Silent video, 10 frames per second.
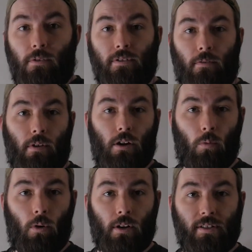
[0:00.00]
those 3
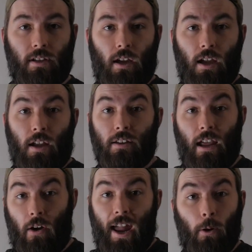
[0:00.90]
quarks.
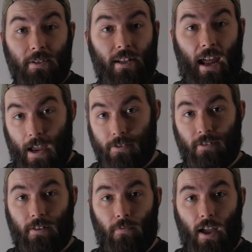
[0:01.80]
Now, how is it
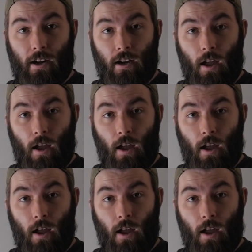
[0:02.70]
actually divided